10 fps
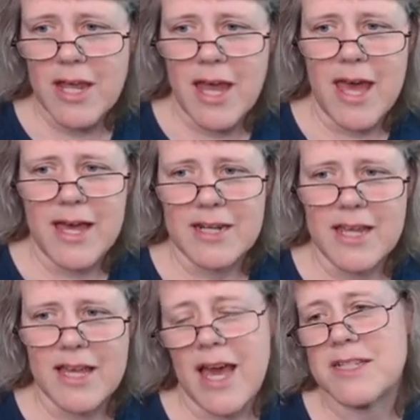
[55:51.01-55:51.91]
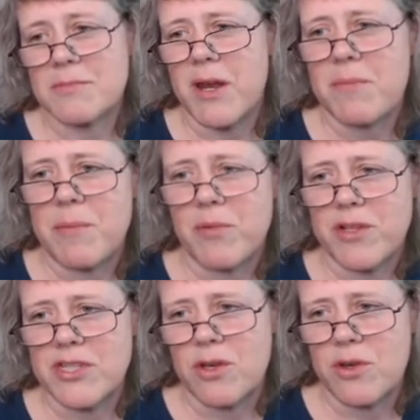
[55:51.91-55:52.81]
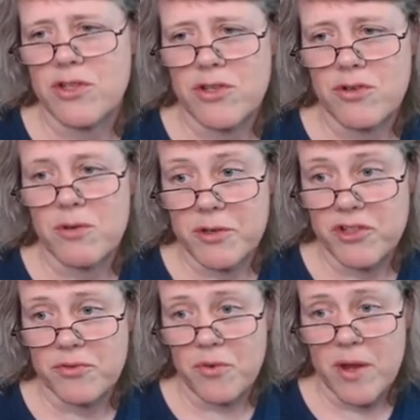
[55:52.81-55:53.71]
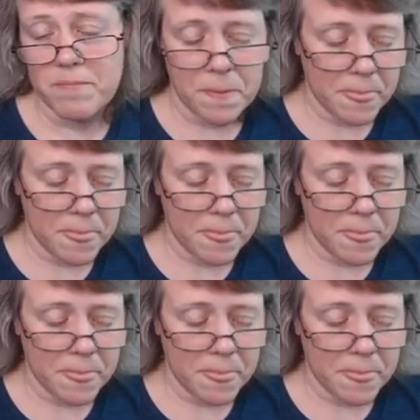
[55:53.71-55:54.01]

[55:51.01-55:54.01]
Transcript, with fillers: and he got as many people as he could to do commissions for him.